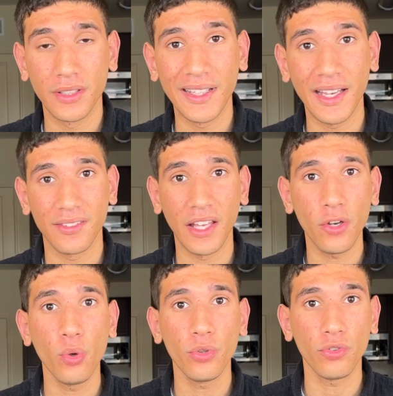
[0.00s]
Class
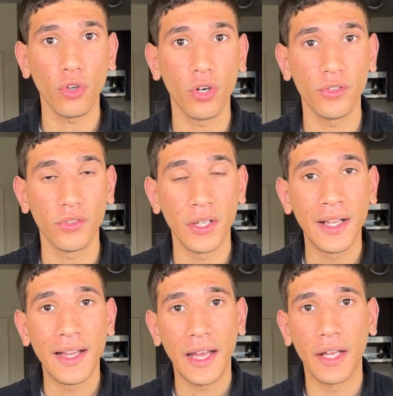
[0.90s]
echo starts
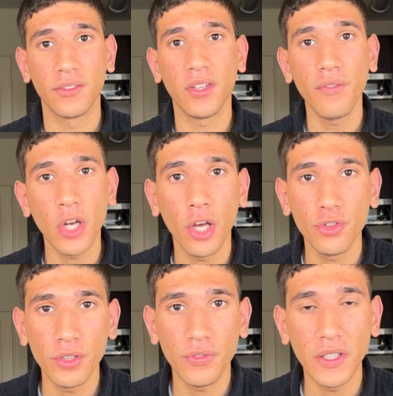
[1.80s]
at
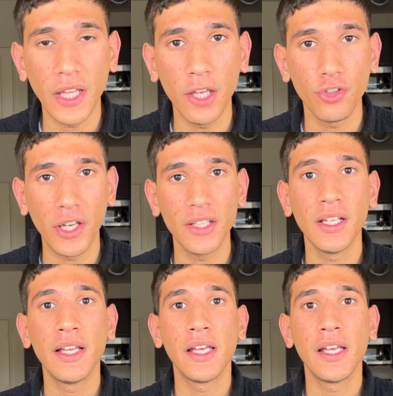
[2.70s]
700 feet AGL